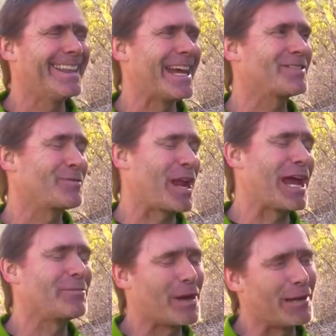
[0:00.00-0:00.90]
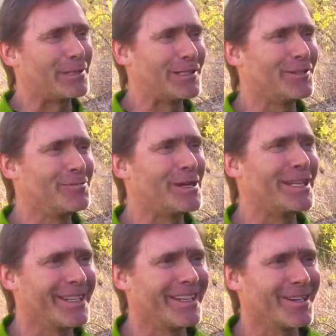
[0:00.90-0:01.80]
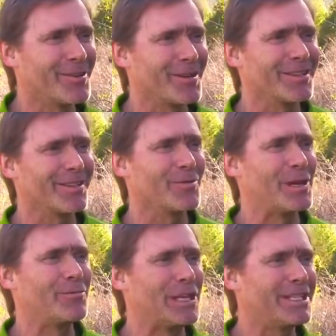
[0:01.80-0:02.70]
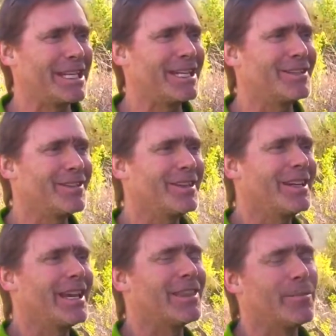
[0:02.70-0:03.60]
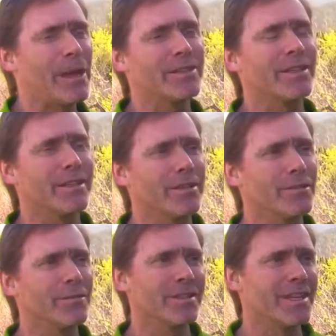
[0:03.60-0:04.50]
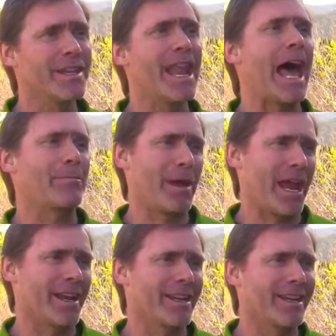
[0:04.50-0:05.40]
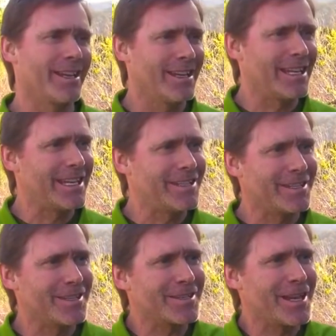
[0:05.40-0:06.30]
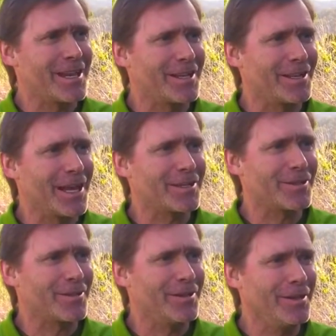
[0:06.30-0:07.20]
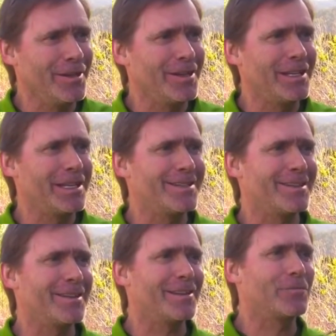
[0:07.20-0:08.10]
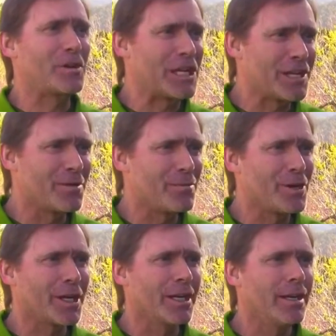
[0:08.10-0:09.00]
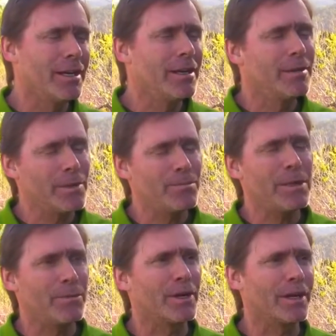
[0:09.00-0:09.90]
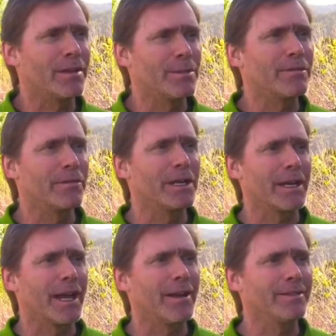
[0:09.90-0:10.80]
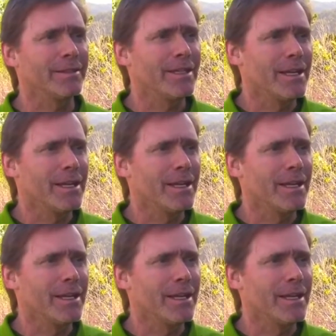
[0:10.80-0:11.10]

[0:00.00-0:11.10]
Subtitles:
That's what I'd probably do, but of course the way we teach and the best thing to do is to not panic. Easy to say in a lecture, easy to read in a book, but people are going to be freaking out.